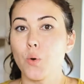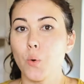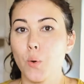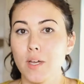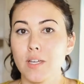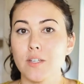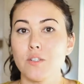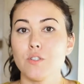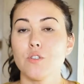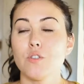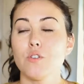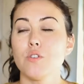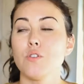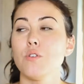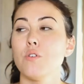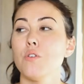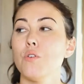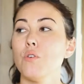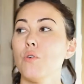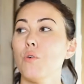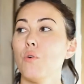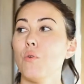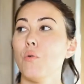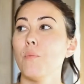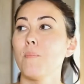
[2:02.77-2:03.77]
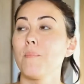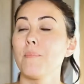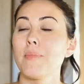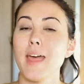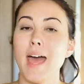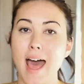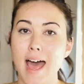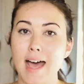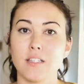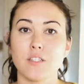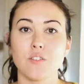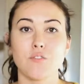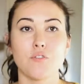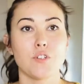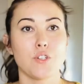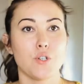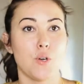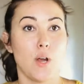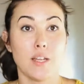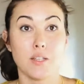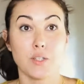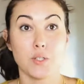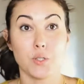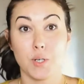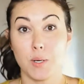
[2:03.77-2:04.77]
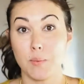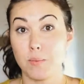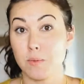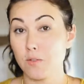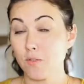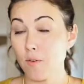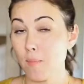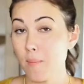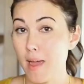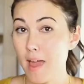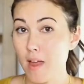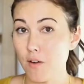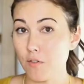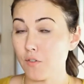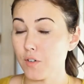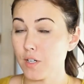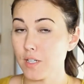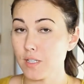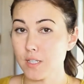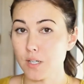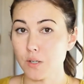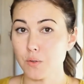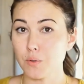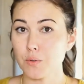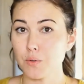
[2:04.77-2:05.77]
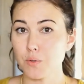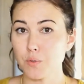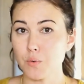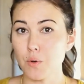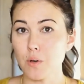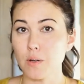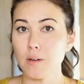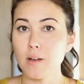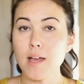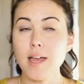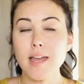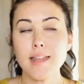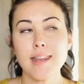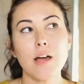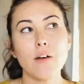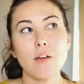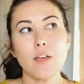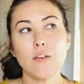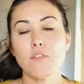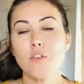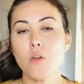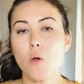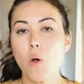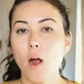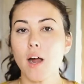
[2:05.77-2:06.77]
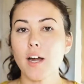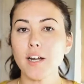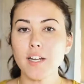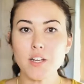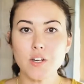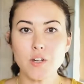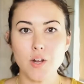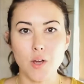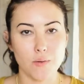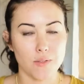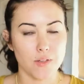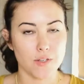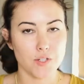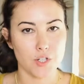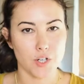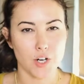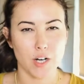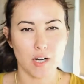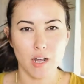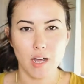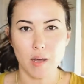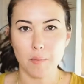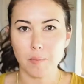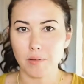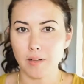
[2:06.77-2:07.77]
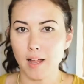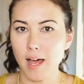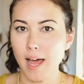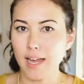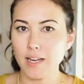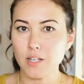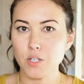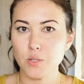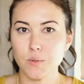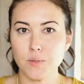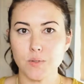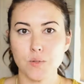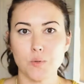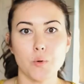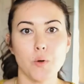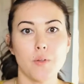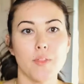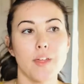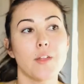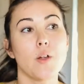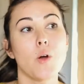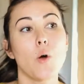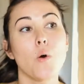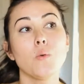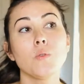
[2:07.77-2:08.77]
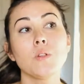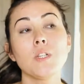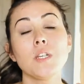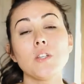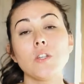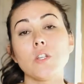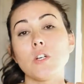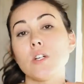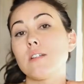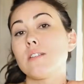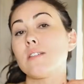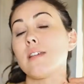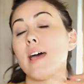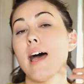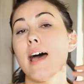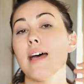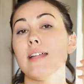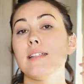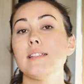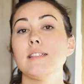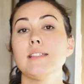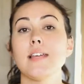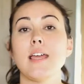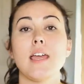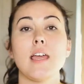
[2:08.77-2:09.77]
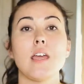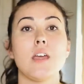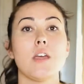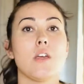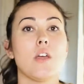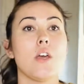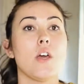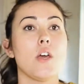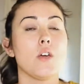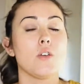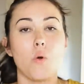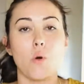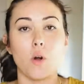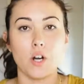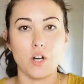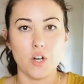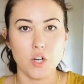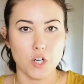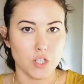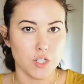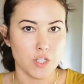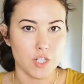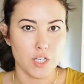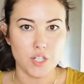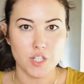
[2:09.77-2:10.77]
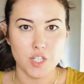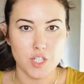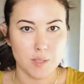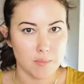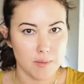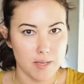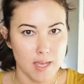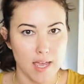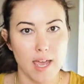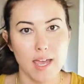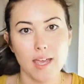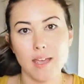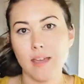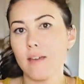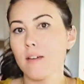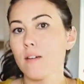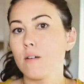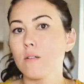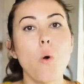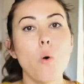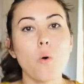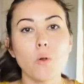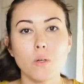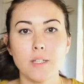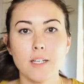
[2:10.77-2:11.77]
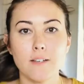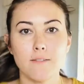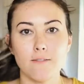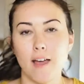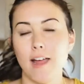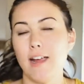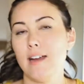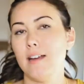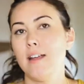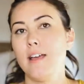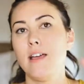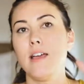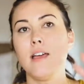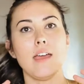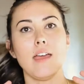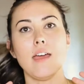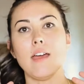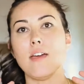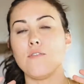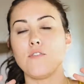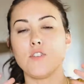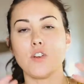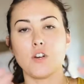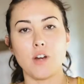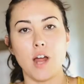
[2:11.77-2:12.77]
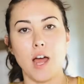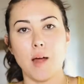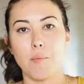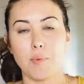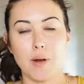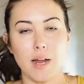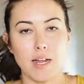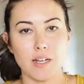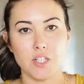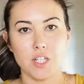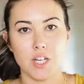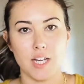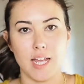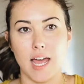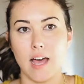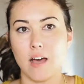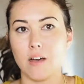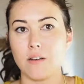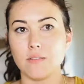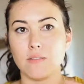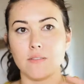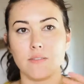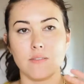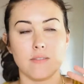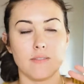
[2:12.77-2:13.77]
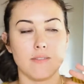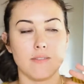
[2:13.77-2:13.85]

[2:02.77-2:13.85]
going to ask for transcripts from every single school. Now, if you already know that you're going to apply to a school that only looks at, say, your nursing GPA, totally fine. If you're not branching out,